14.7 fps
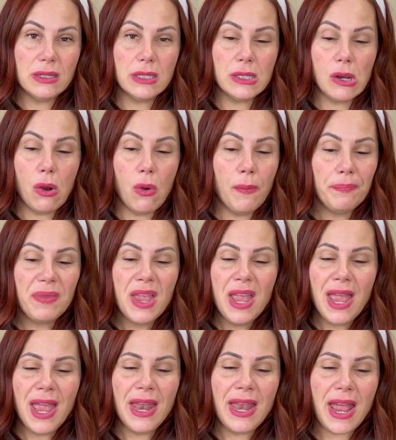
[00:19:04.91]
So,
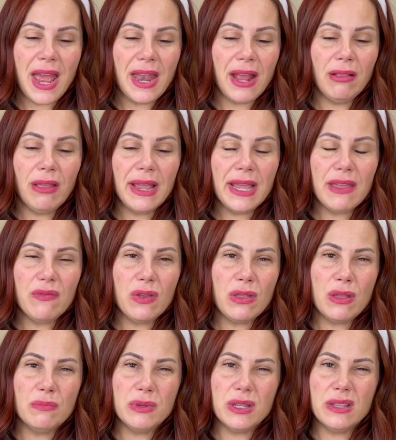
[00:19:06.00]
and I like giving
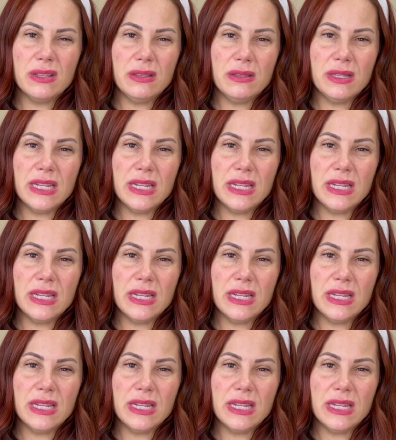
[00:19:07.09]
them to the